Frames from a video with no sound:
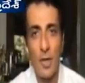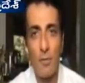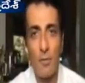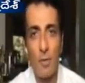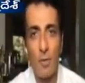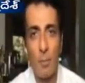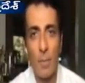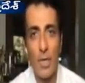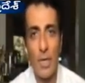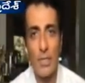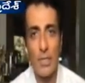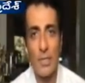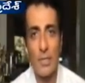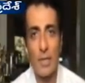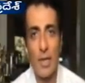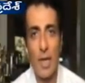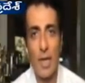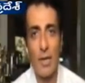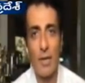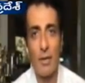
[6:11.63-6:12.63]
from
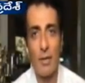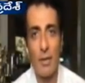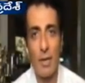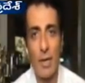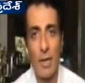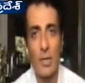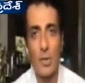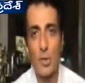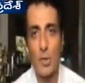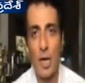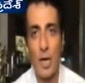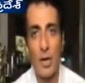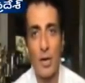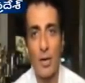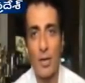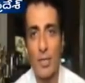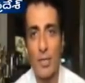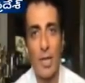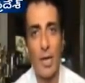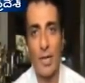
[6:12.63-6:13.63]
places like
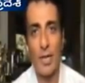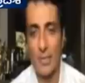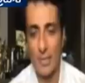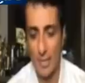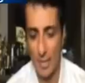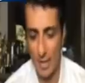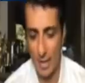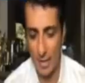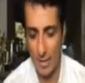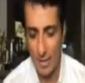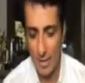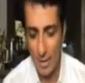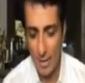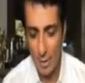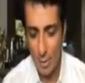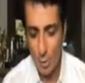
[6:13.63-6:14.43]
Kyrgyzstan, Kazakhstan,